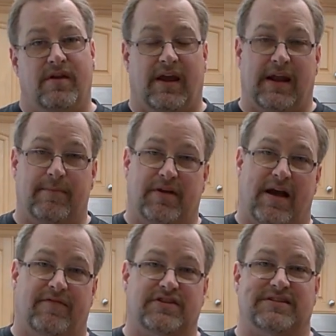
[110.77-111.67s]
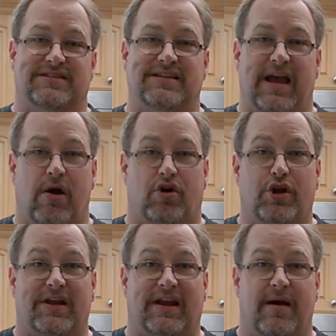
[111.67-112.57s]
and I'm going to obviously see how good
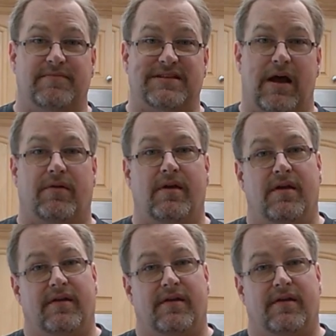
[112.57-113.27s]
it comes out